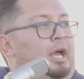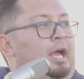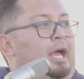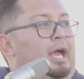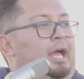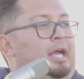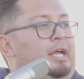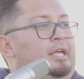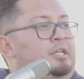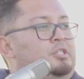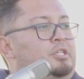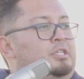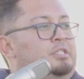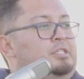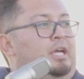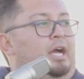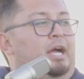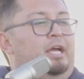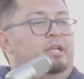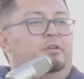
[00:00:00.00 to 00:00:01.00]
And
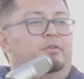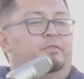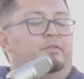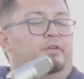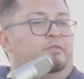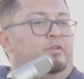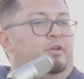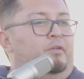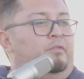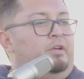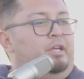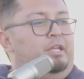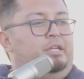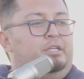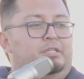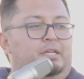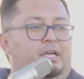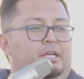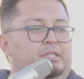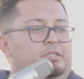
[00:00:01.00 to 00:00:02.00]
just kind of, if you ever get a
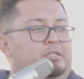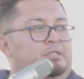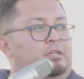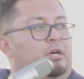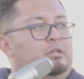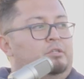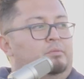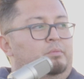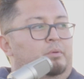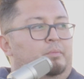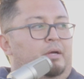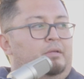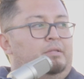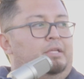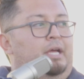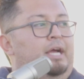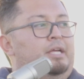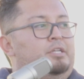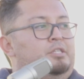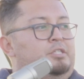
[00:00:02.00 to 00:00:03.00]
chance to talk to him about that,